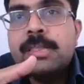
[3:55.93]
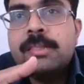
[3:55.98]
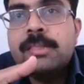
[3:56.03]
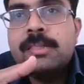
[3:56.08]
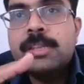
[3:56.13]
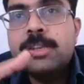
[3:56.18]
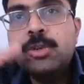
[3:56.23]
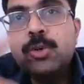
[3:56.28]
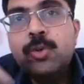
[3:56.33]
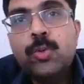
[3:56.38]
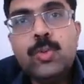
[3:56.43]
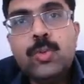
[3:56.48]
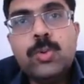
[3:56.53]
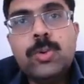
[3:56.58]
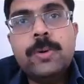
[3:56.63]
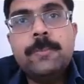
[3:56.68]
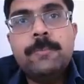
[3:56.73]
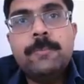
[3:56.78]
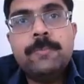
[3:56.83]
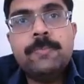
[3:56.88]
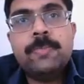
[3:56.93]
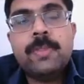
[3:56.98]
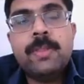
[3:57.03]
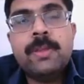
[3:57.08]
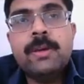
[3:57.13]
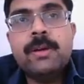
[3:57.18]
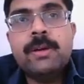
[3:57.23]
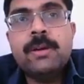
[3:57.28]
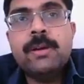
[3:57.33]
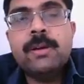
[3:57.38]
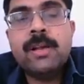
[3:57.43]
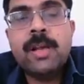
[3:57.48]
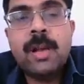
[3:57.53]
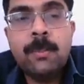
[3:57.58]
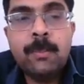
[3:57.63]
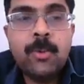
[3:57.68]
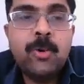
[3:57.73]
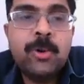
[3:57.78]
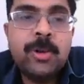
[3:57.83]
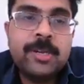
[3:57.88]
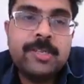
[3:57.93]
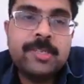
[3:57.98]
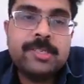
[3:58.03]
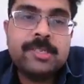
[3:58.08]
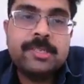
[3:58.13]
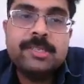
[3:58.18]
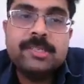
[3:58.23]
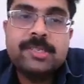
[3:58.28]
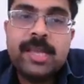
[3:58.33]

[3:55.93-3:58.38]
the two components,